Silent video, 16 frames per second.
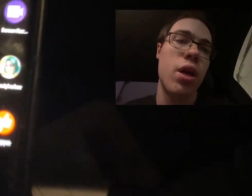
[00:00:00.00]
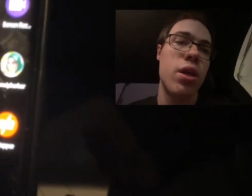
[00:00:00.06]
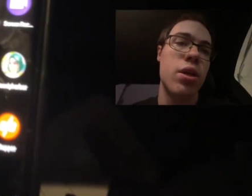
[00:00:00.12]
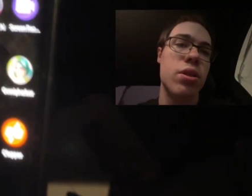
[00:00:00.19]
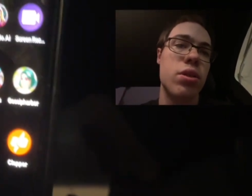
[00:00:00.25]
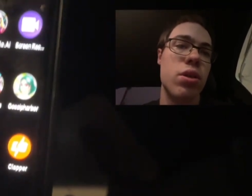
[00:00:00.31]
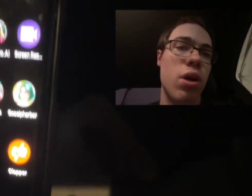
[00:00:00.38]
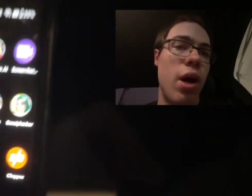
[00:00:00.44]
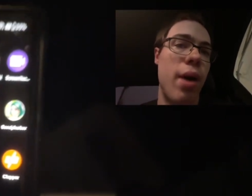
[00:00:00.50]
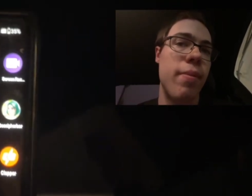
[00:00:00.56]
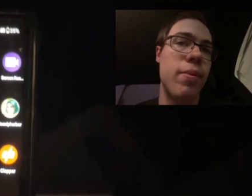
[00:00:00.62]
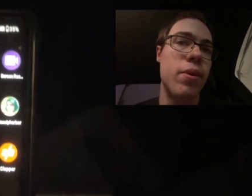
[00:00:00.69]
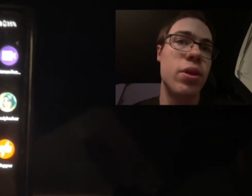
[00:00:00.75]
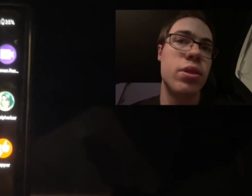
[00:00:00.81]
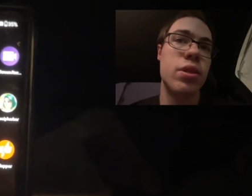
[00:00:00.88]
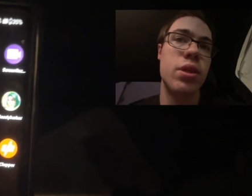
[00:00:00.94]
So I'm
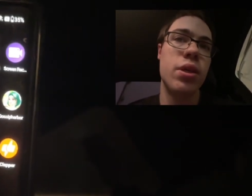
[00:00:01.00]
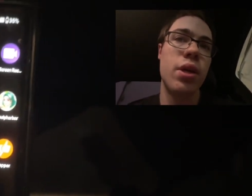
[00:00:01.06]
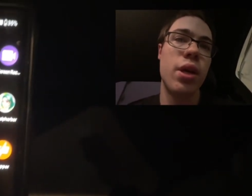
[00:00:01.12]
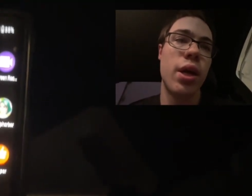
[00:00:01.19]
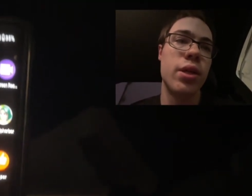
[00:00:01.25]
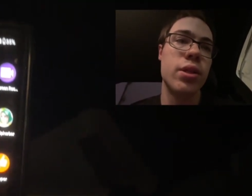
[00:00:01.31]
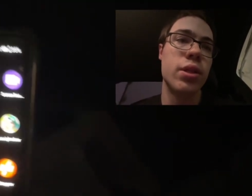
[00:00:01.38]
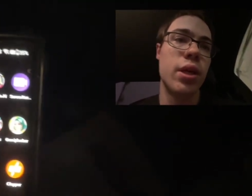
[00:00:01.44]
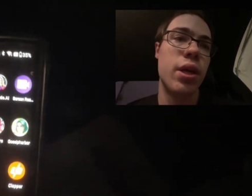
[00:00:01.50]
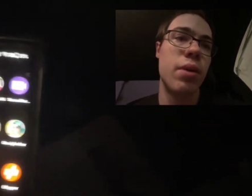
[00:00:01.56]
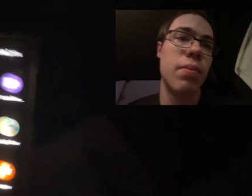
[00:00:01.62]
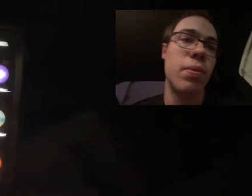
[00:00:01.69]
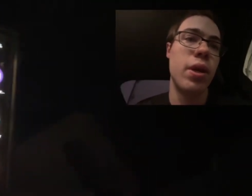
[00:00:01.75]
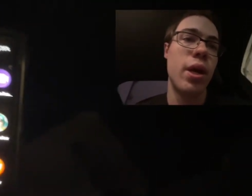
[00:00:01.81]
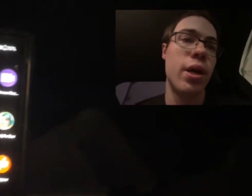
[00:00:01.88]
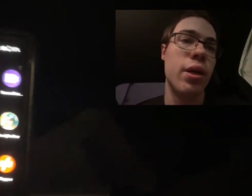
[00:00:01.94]
going to see you guys later,
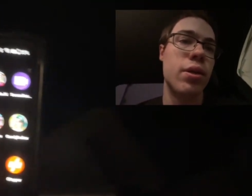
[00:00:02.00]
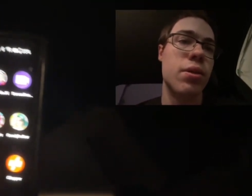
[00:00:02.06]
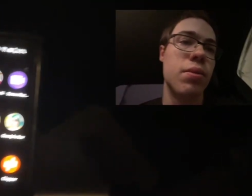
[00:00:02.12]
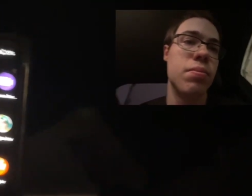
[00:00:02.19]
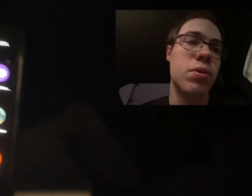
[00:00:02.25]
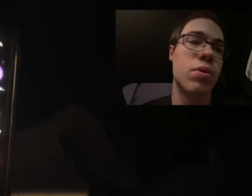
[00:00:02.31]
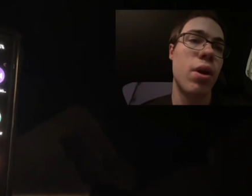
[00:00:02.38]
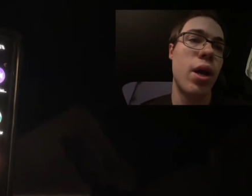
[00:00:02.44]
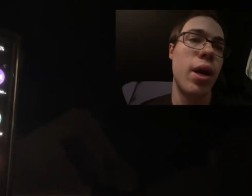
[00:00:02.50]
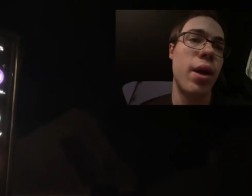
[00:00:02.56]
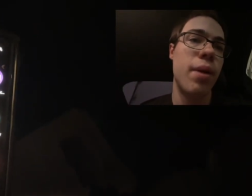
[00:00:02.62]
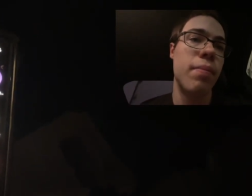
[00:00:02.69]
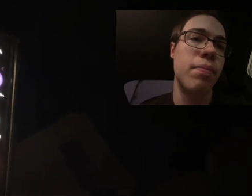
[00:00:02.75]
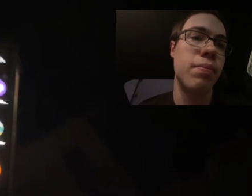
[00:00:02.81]
but yeah, subscribe.